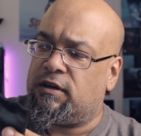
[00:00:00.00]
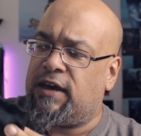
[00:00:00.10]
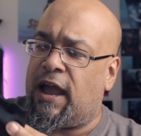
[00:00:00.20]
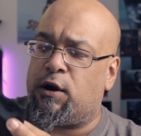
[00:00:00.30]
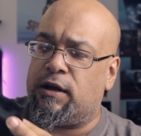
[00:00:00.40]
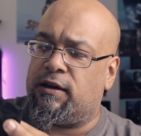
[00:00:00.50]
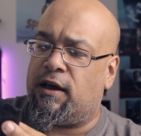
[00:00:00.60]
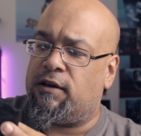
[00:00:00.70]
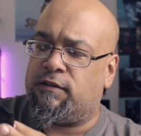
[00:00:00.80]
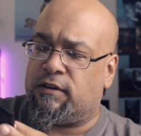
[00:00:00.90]
carrying
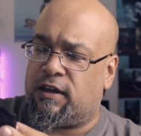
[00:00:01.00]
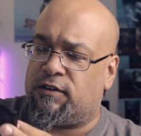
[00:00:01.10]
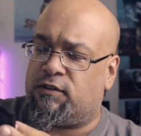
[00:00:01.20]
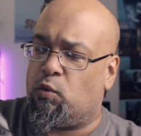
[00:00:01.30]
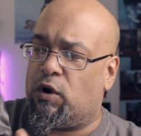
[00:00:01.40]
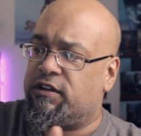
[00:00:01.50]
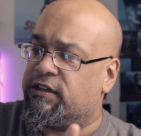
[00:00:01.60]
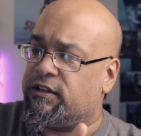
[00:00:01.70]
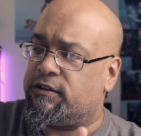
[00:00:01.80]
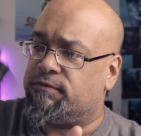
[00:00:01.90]
case in case you want
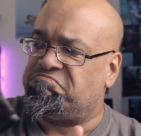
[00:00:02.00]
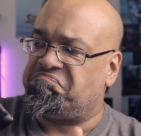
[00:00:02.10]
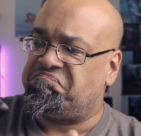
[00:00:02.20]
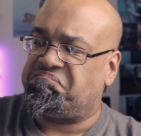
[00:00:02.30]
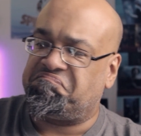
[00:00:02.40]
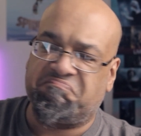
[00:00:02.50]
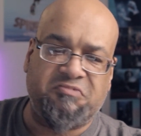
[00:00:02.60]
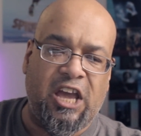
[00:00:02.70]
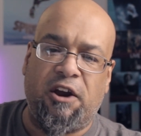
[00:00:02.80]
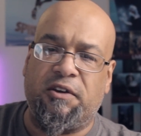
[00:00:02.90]
to
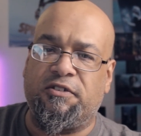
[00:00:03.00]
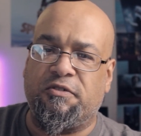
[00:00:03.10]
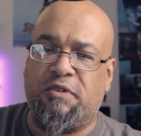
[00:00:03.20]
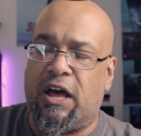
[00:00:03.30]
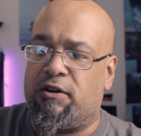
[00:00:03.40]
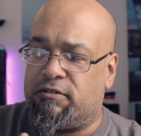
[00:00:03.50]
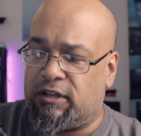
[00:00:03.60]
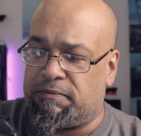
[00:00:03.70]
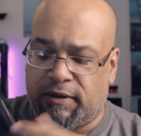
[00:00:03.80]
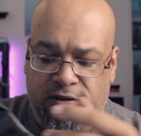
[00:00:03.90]
carry this around
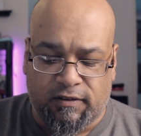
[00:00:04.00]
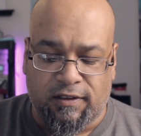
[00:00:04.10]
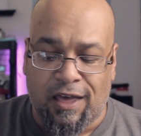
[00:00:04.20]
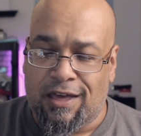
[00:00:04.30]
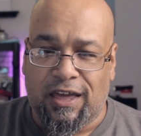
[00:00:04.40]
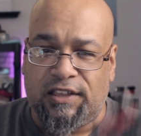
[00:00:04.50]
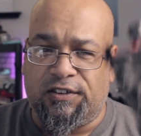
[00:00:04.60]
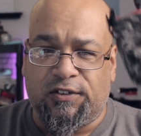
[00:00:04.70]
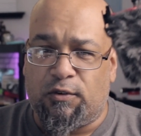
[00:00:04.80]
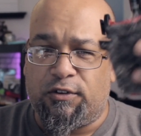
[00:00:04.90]
in places. It's
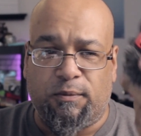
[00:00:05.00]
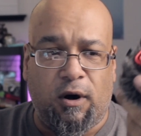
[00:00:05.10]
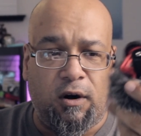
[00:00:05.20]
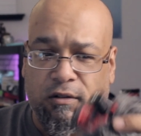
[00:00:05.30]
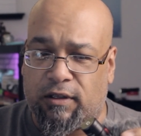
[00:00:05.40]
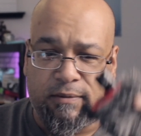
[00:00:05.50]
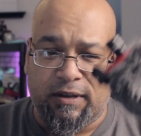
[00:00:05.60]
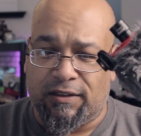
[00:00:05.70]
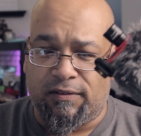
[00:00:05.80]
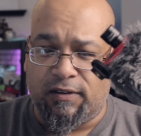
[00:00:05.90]
so small, I
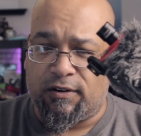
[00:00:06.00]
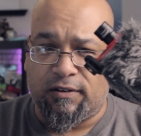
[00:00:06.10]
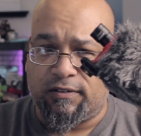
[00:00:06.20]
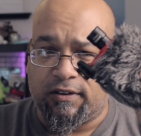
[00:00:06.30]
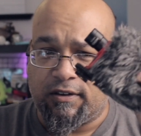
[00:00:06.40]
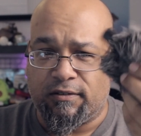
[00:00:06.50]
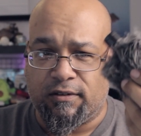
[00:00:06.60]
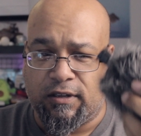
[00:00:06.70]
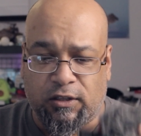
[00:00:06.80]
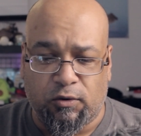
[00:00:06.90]
mean seriously,
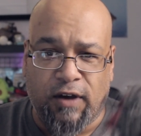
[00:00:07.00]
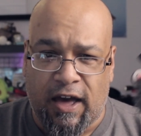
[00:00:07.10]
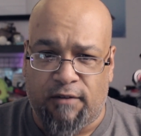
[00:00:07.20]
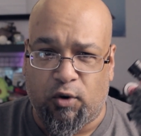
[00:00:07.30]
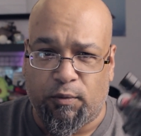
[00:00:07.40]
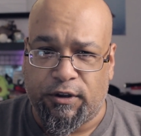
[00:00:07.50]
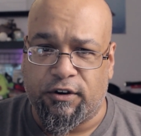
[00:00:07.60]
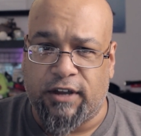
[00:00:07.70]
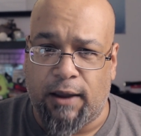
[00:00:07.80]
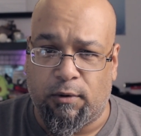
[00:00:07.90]
you have room in your
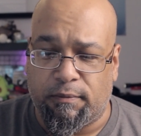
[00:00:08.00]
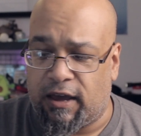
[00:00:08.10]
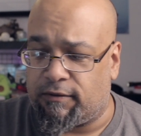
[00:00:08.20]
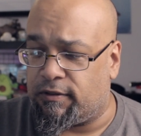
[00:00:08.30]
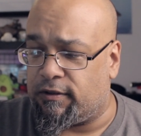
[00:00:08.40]
camera bag for